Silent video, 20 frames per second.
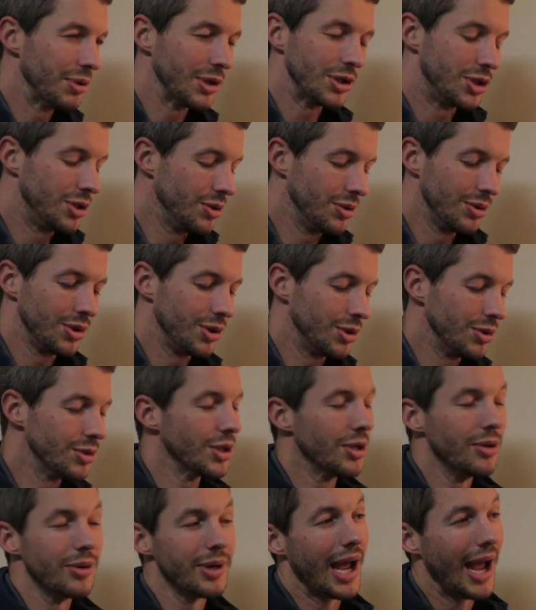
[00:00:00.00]
But you
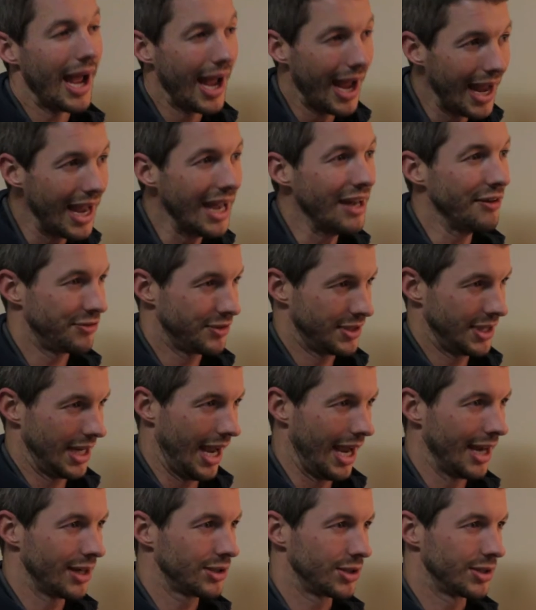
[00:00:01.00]
don't have
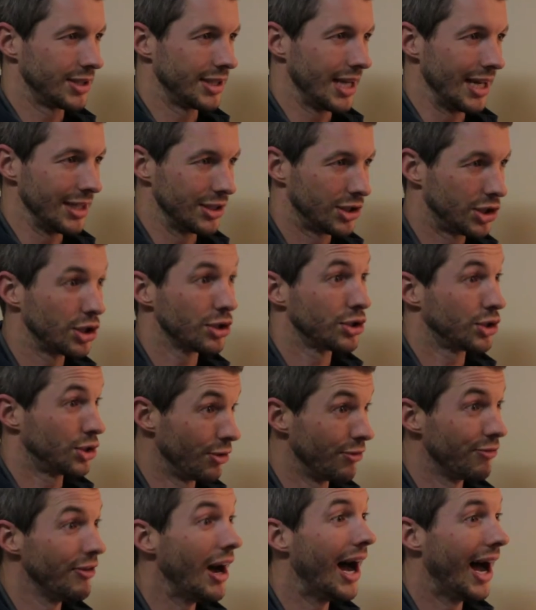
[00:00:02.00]
to exercise to
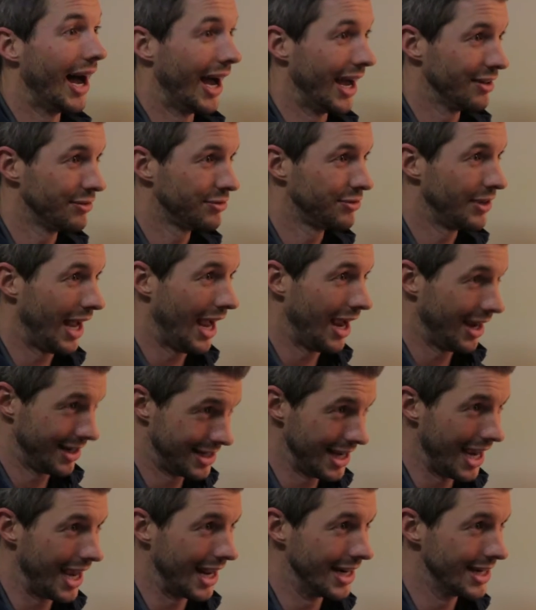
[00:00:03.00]
survive a
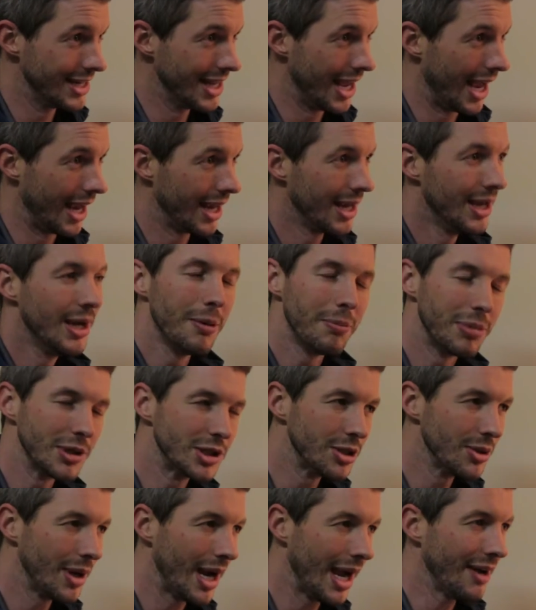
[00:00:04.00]
day to day.
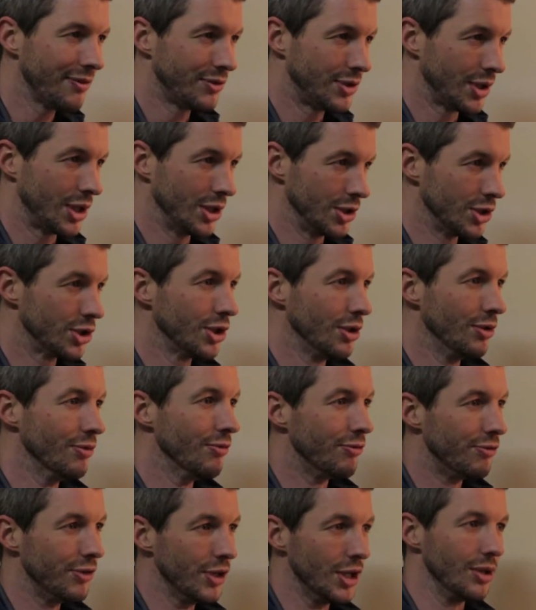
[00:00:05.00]
But you have to
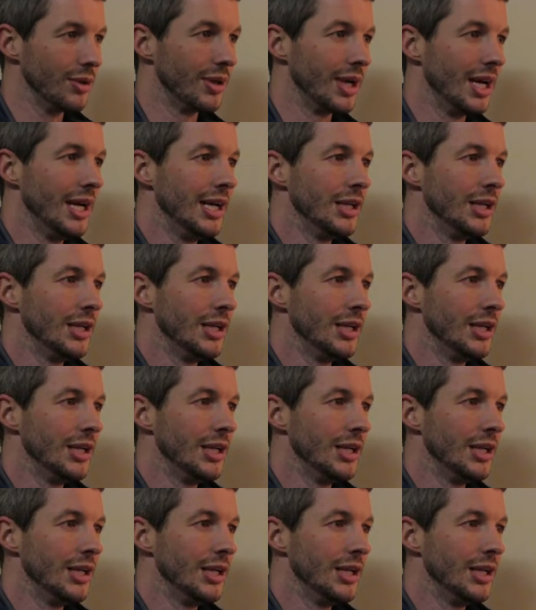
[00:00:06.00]
consume food.